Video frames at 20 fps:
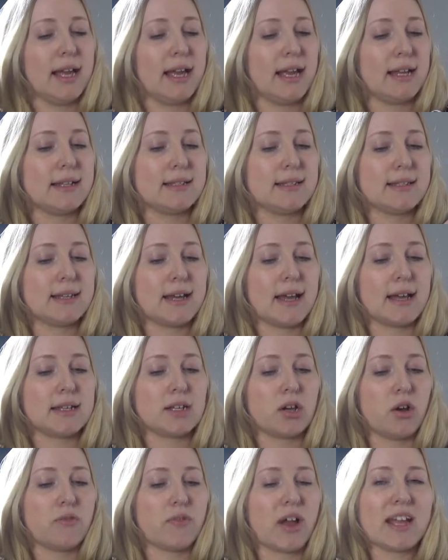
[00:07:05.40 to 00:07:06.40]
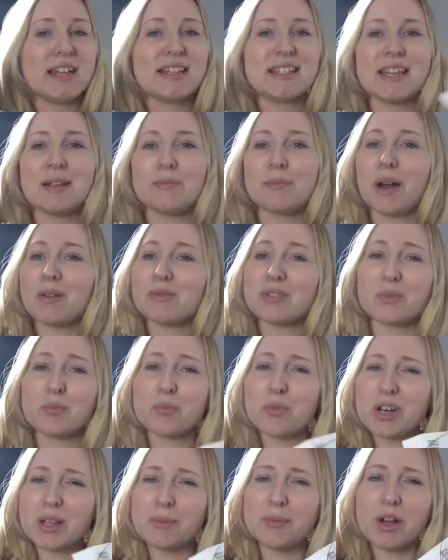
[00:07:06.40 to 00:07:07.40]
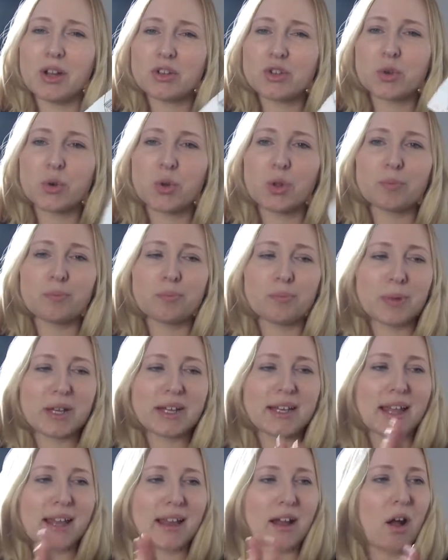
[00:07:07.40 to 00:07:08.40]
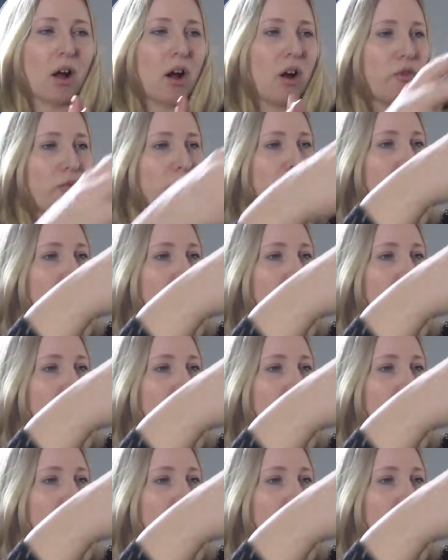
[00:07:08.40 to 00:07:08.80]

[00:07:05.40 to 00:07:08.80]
instead of £18. They've pretty much all been like half